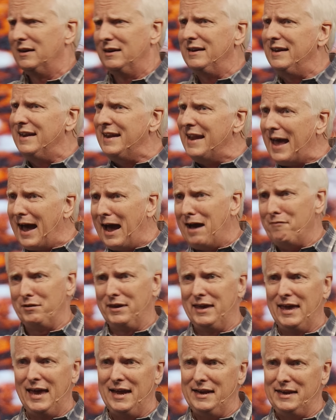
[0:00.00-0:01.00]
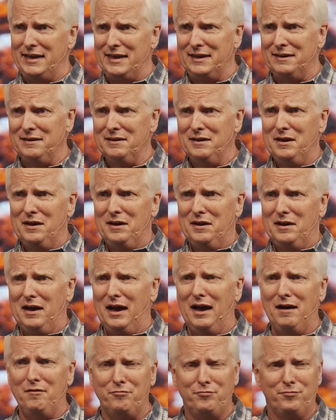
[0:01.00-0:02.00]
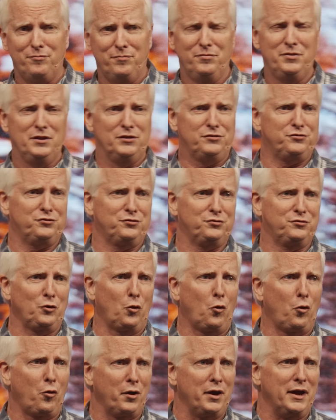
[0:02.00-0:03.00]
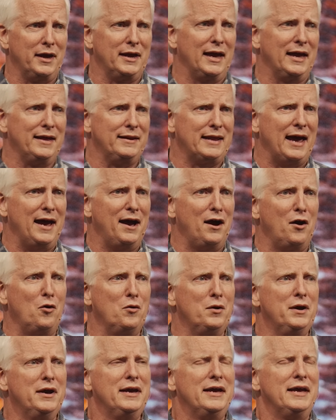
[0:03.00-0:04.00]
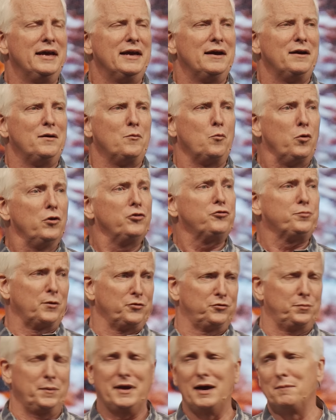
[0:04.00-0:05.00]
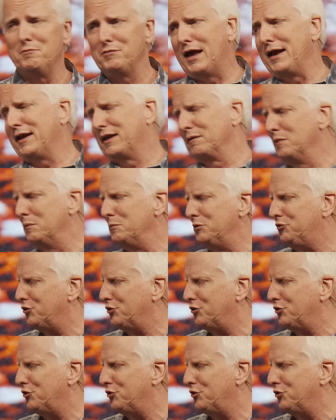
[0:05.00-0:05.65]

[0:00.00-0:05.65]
navigating of this story and how we're supposed to become like him. Let me